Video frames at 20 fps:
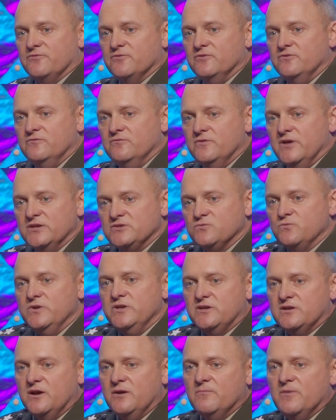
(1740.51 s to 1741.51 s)
as we
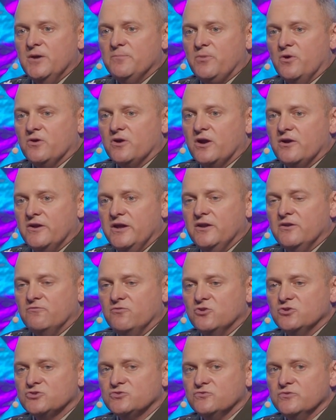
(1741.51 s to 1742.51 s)
come up on our
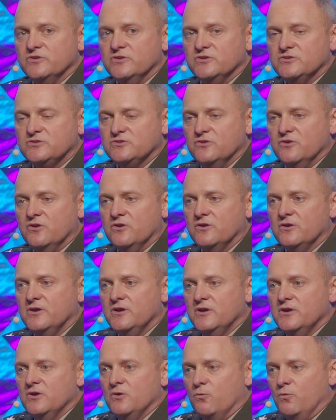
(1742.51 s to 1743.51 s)
anniversary this year,
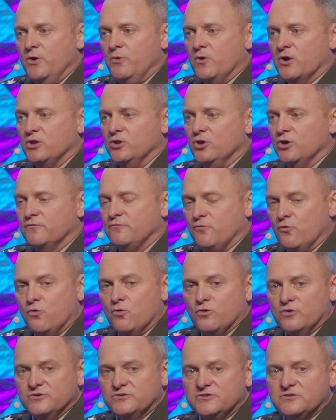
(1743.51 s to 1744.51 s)
we want to look
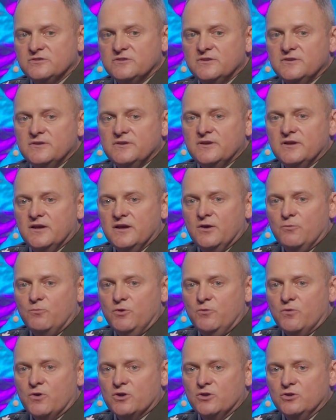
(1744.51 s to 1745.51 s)
forwards.
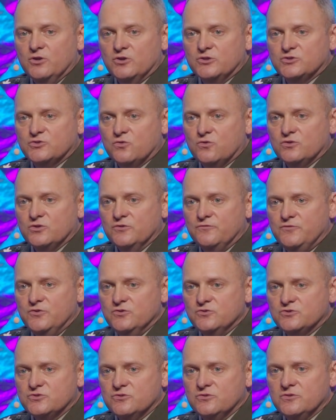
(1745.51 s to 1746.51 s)
We want to look toward the
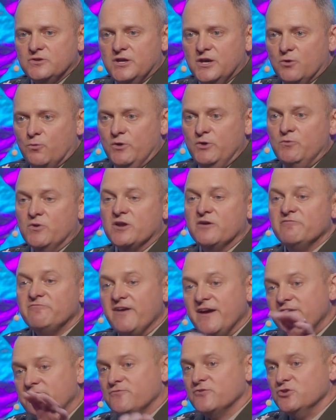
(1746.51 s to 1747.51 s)
future. We want to
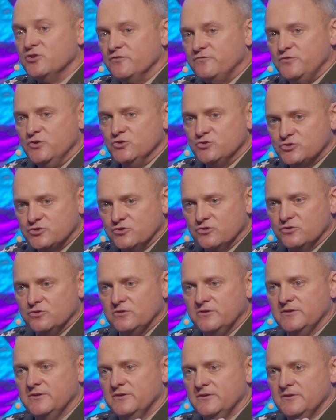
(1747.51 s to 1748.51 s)
fight for the
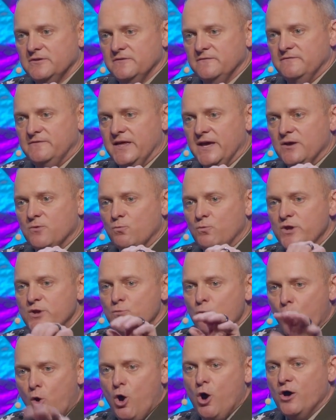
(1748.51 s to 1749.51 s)
future that we
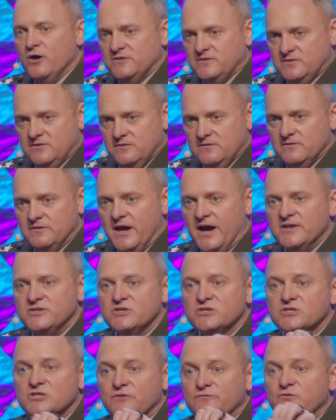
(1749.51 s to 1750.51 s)
want, not
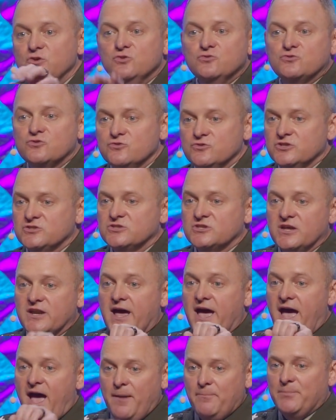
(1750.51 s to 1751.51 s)
just the future that's going
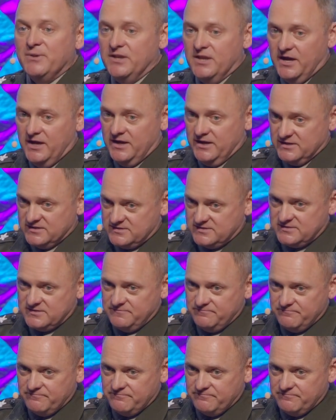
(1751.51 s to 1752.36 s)
to happen to us.